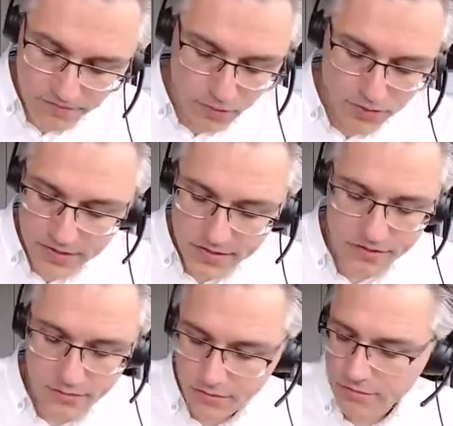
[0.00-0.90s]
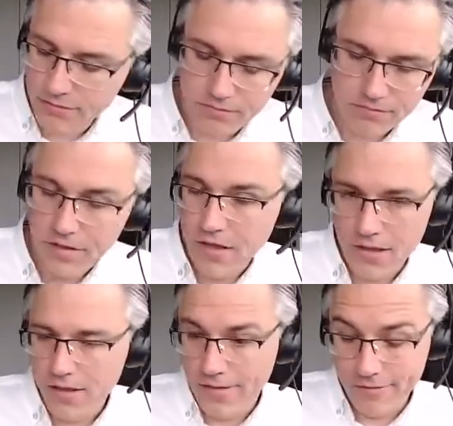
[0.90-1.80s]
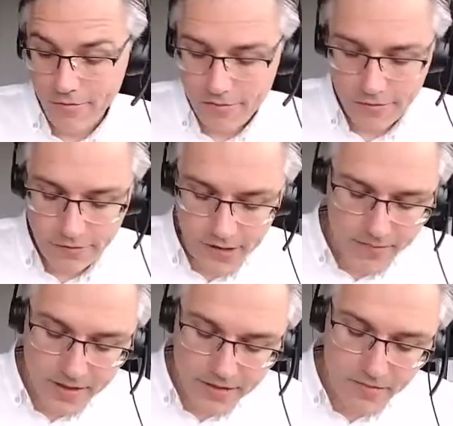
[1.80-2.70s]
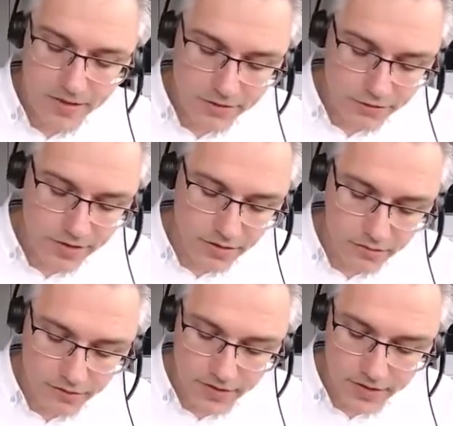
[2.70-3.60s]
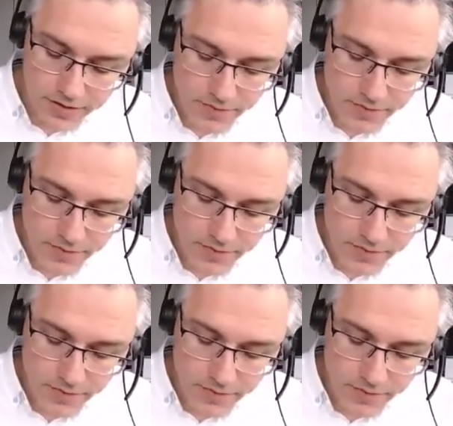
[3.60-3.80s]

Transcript: political, or for that matter military conflicts,